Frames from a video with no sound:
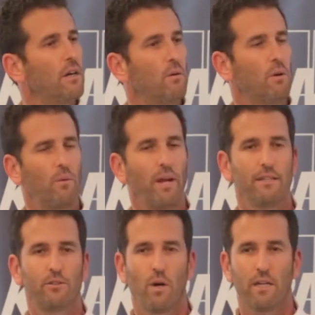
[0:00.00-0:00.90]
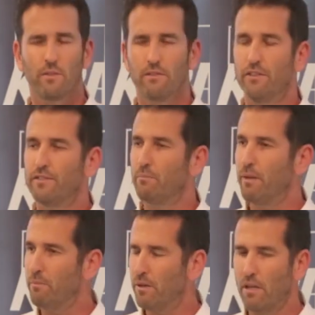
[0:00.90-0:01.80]
where we had 250
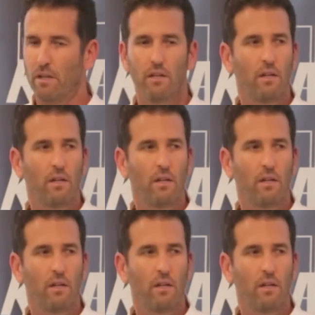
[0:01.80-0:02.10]
people.